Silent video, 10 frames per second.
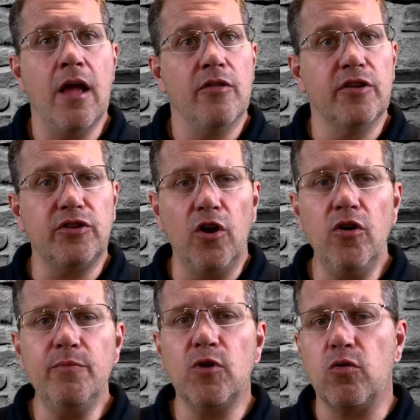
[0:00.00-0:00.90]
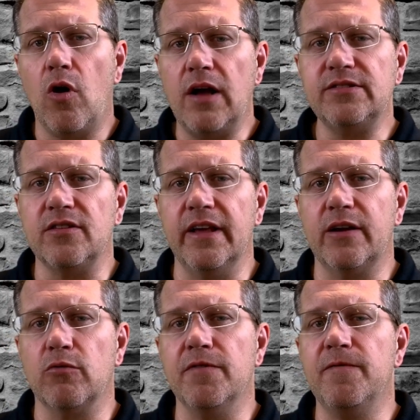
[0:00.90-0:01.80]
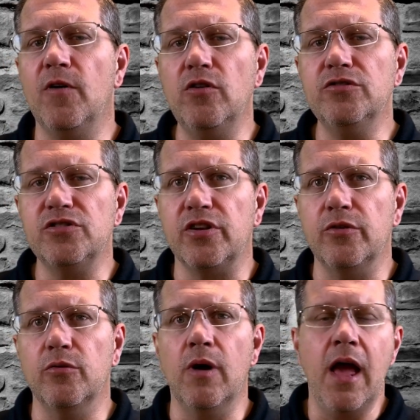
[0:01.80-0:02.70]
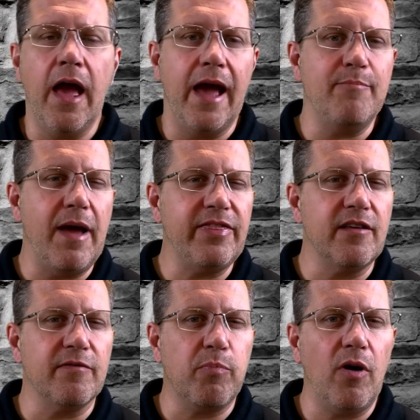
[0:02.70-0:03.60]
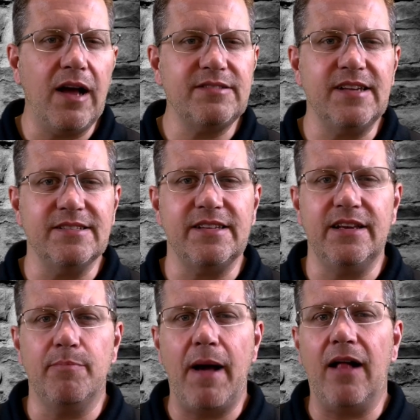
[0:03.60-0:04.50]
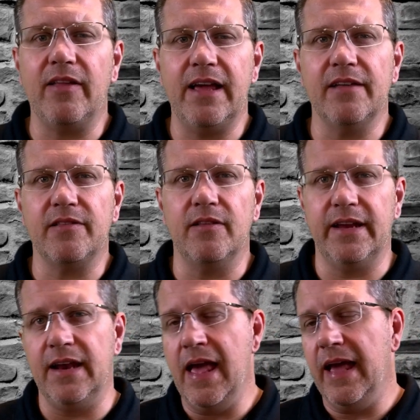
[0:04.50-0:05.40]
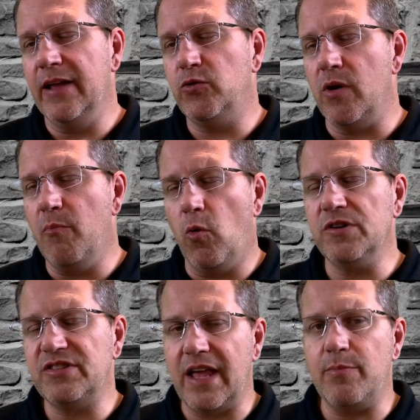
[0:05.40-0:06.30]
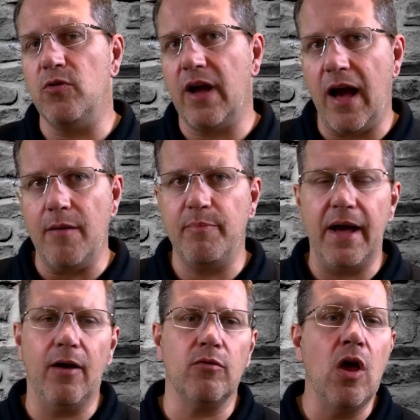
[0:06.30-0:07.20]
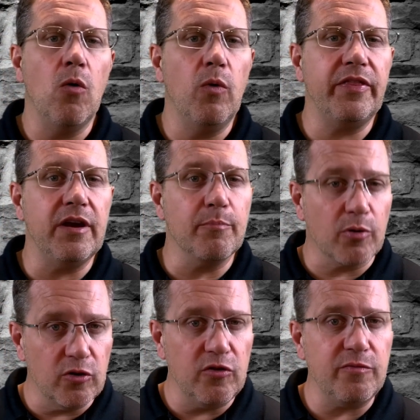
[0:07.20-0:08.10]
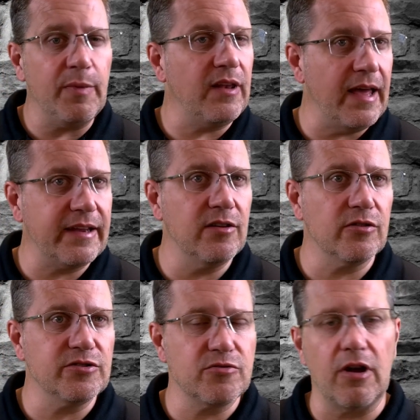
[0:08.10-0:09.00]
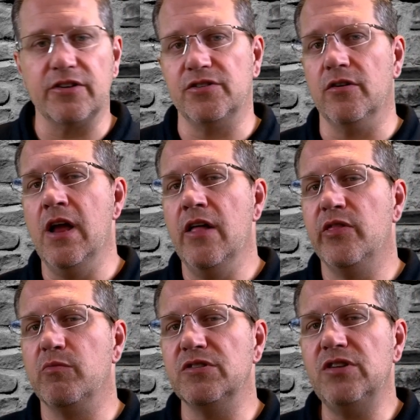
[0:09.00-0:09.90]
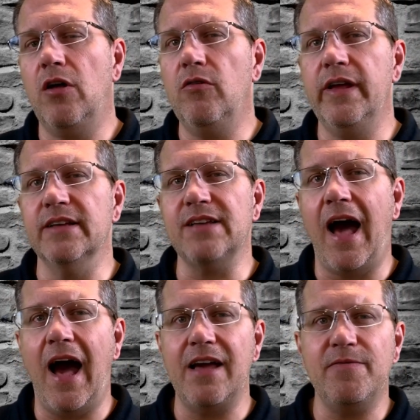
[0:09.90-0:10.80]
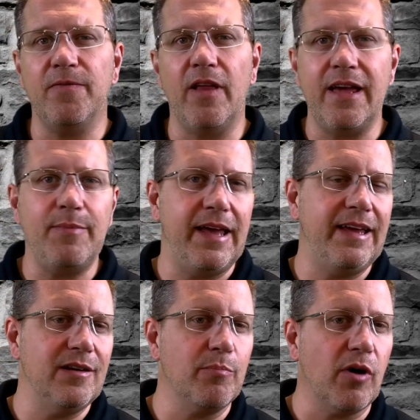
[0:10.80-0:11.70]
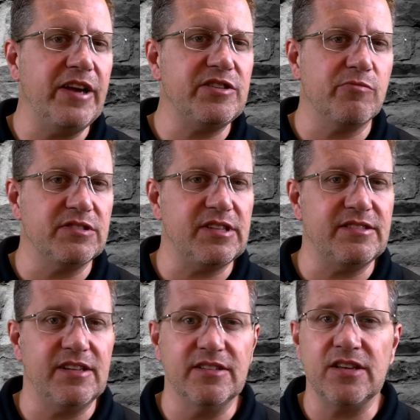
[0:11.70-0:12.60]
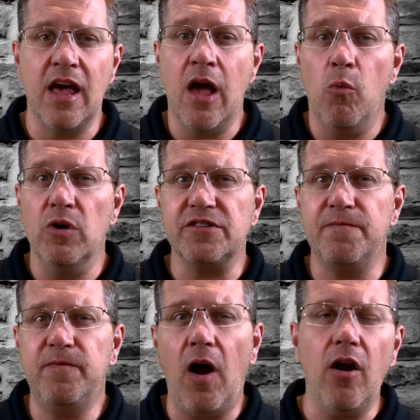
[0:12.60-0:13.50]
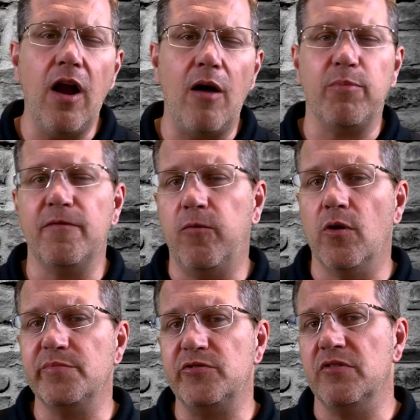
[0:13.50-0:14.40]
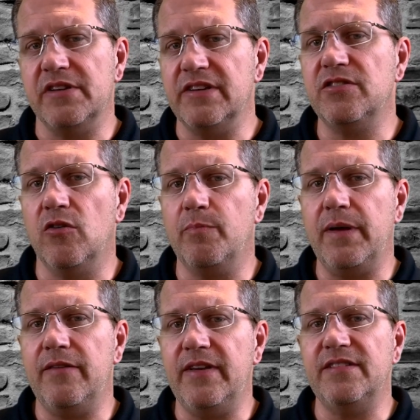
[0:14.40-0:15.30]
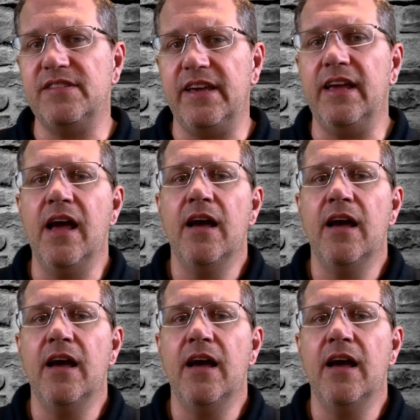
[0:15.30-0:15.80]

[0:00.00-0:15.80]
The term crosslink refers to a method of processing the polyethylene into a more stable compound with an improved molecular structure. The result is high flame, heat, and abrasion resistance, which far outperforms traditional PVC